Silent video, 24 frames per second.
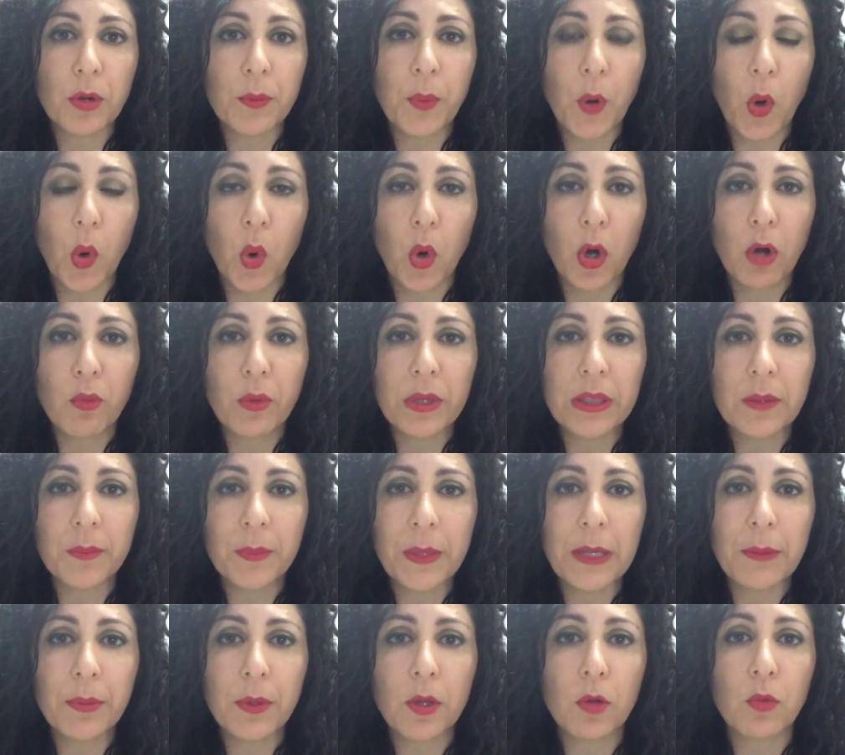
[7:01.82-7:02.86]
rapport with the
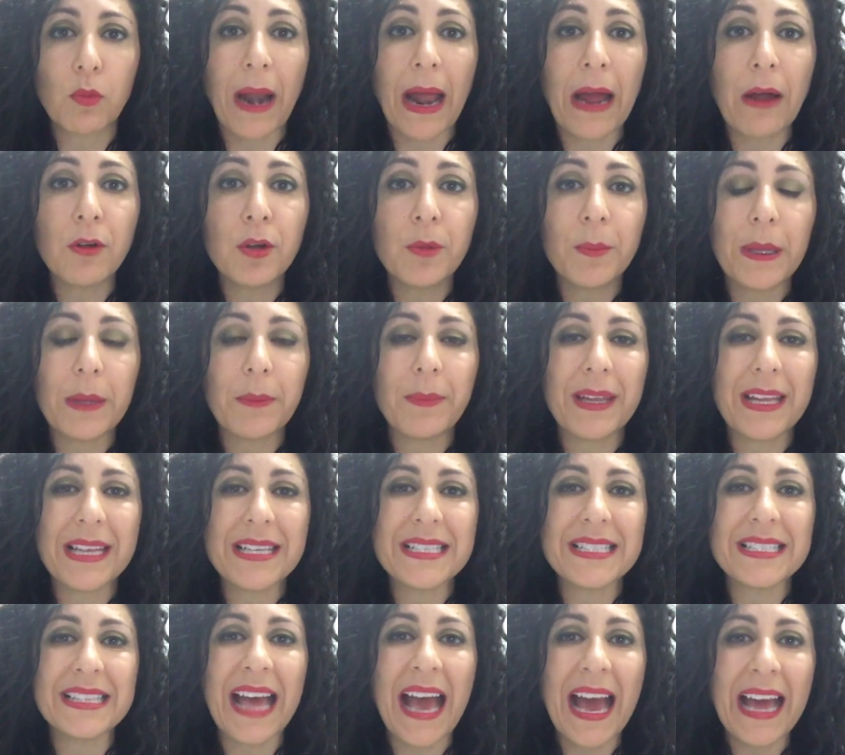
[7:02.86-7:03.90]
people around me,
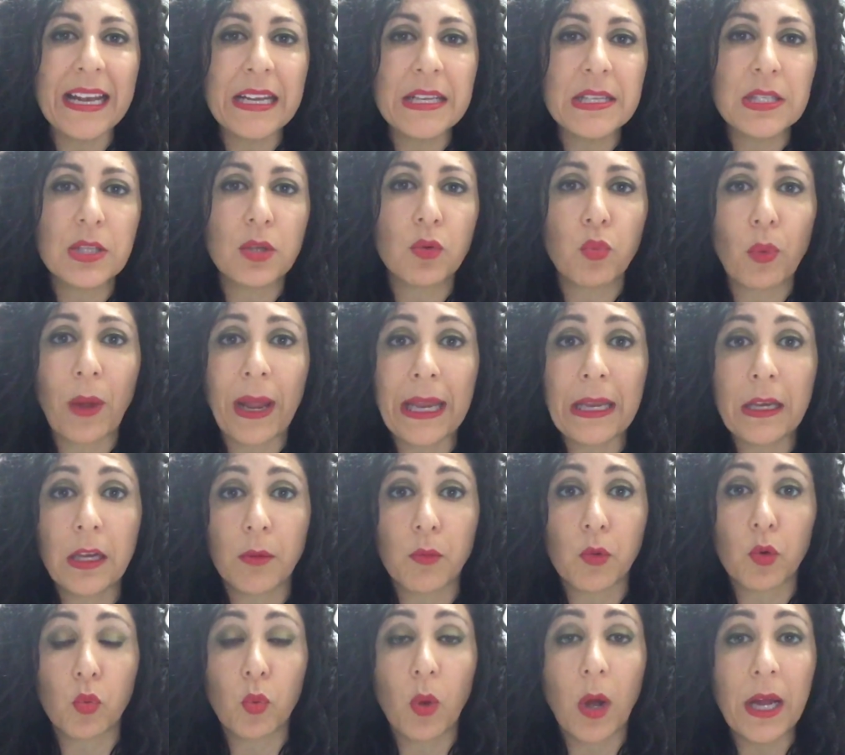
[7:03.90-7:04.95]
because that is the way,
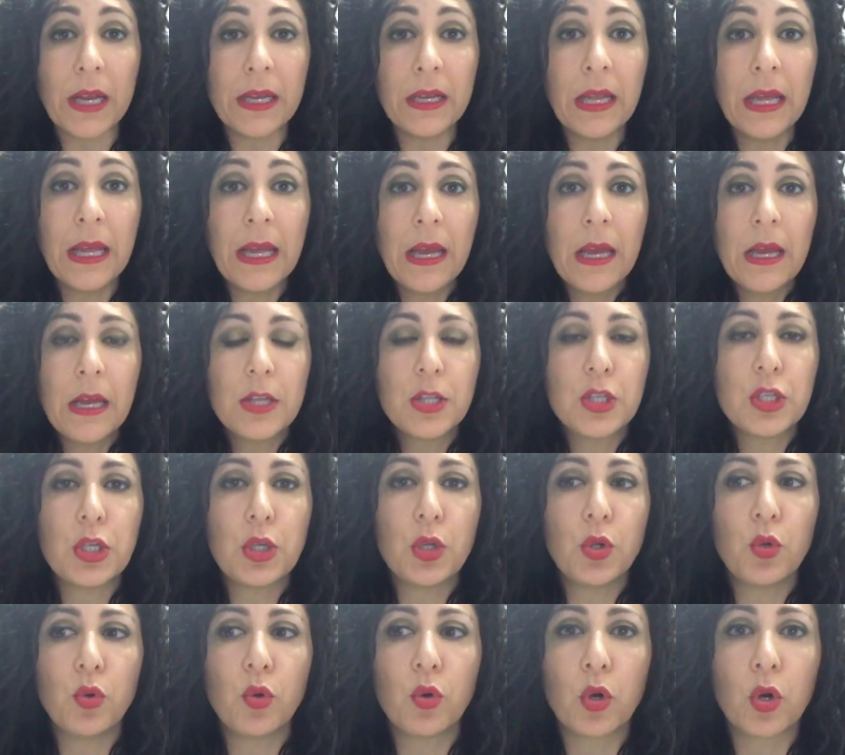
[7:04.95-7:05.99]
number one,
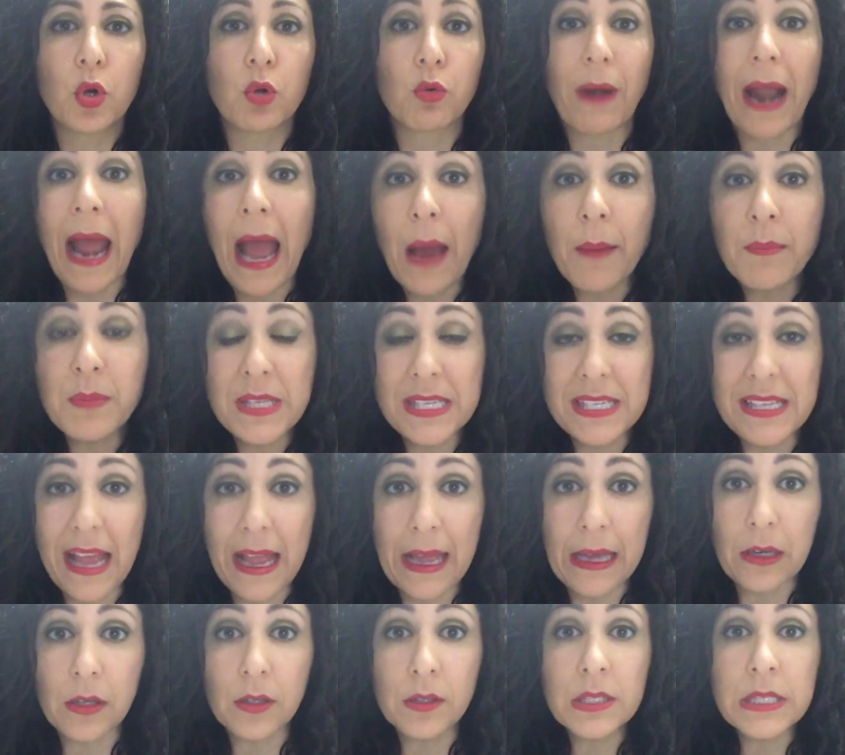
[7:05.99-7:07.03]
to grab
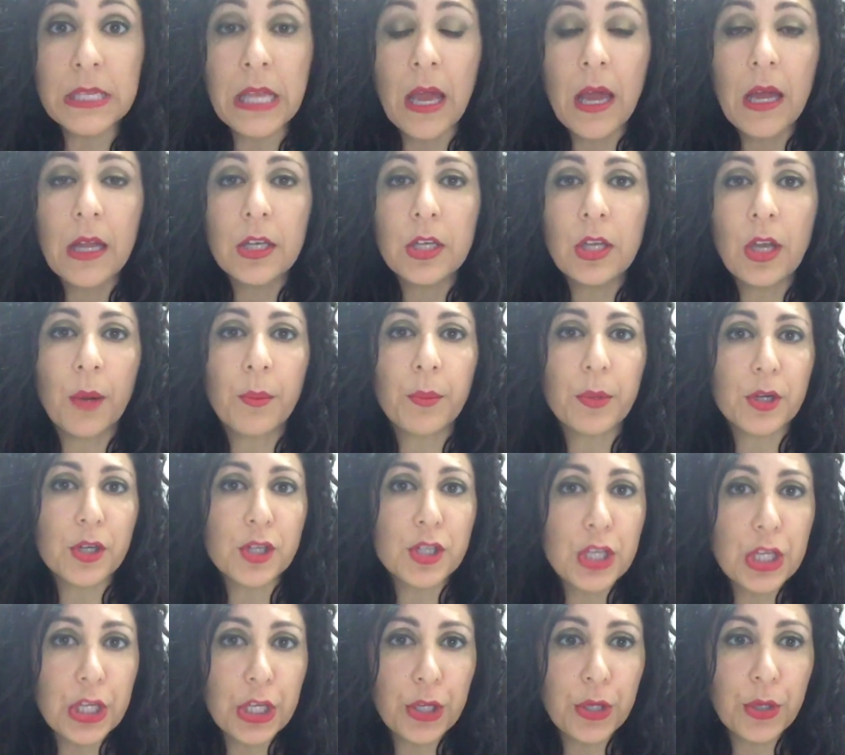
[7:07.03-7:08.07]
sales, number
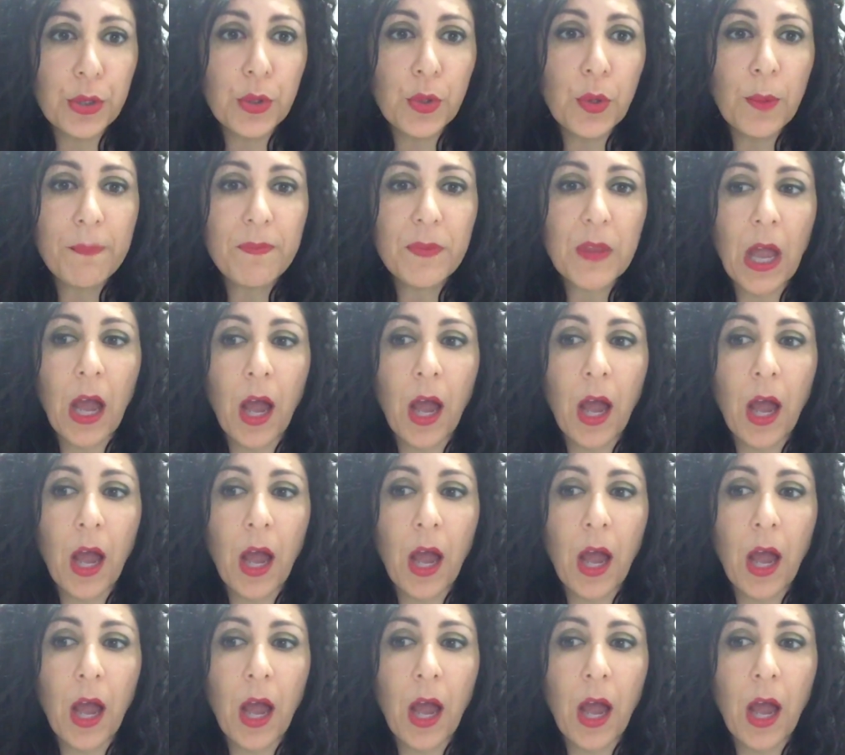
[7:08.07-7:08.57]
two,